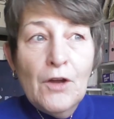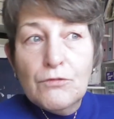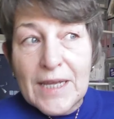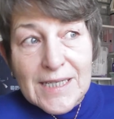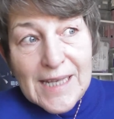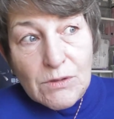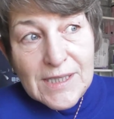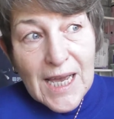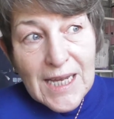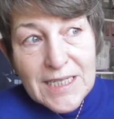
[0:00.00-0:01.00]
Rick's
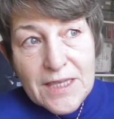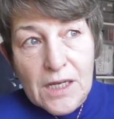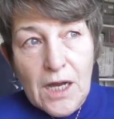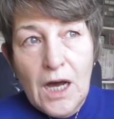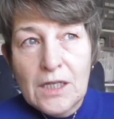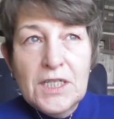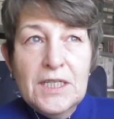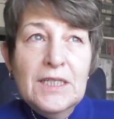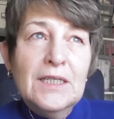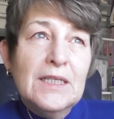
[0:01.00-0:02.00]
outside in the
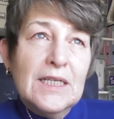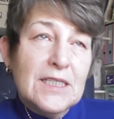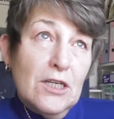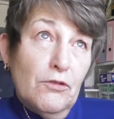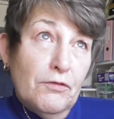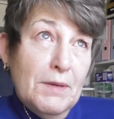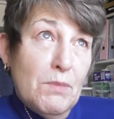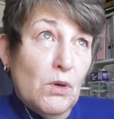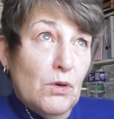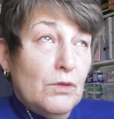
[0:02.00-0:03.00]
garden. It's a lovely,
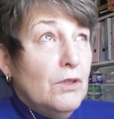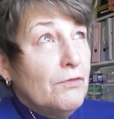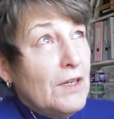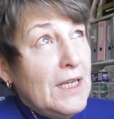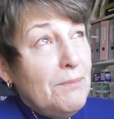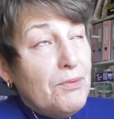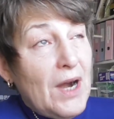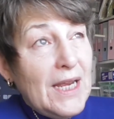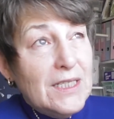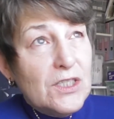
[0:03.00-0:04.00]
lovely
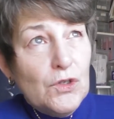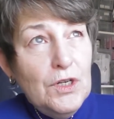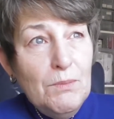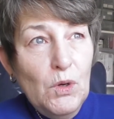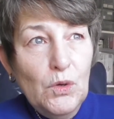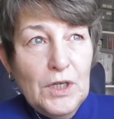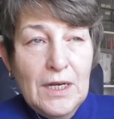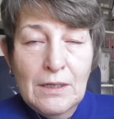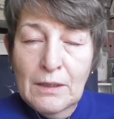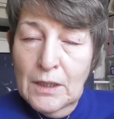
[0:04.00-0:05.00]
bright sunny
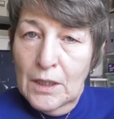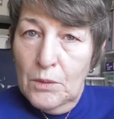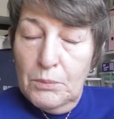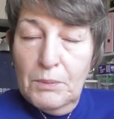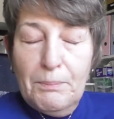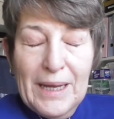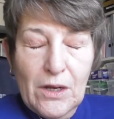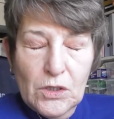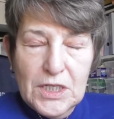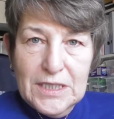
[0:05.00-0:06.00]
morning, but by
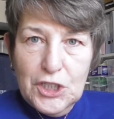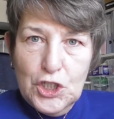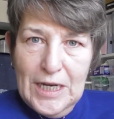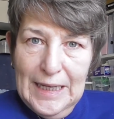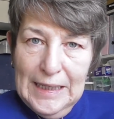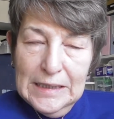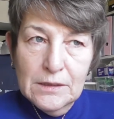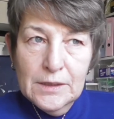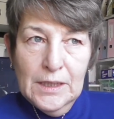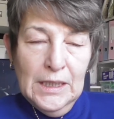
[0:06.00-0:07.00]
God it's chilly.
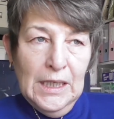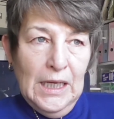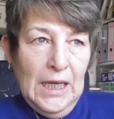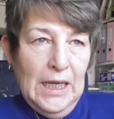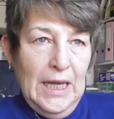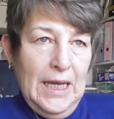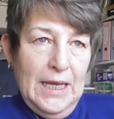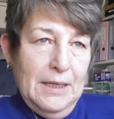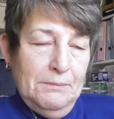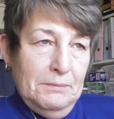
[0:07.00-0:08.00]

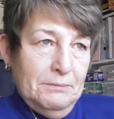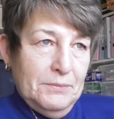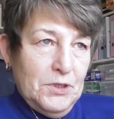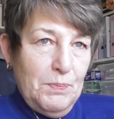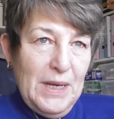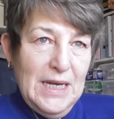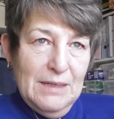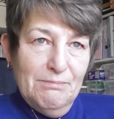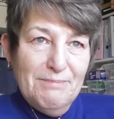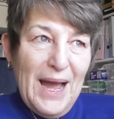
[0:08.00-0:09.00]
It's
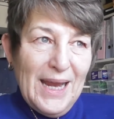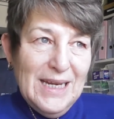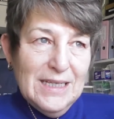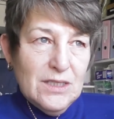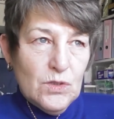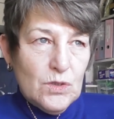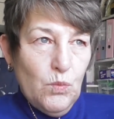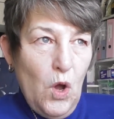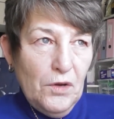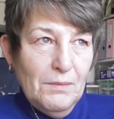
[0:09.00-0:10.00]
been minus
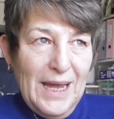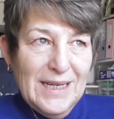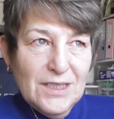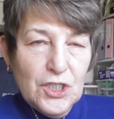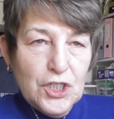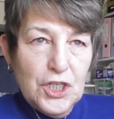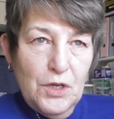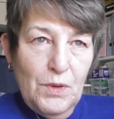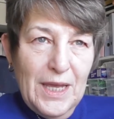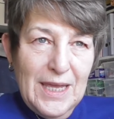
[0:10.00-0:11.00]
one, minus
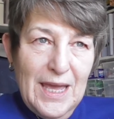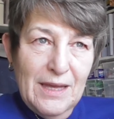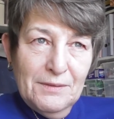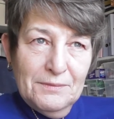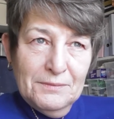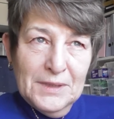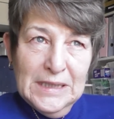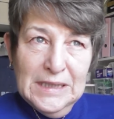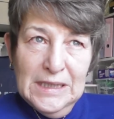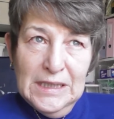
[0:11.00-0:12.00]
two here.
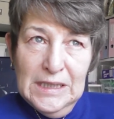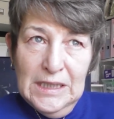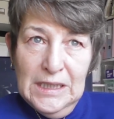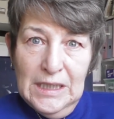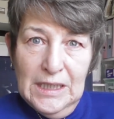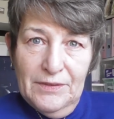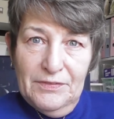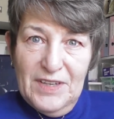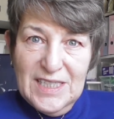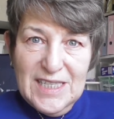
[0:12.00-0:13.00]

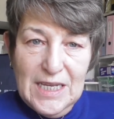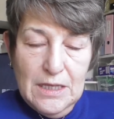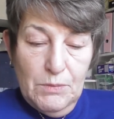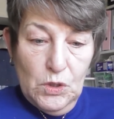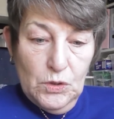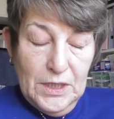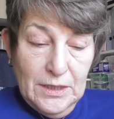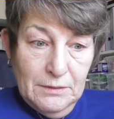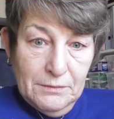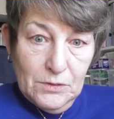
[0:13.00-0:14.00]
First thing in the morning.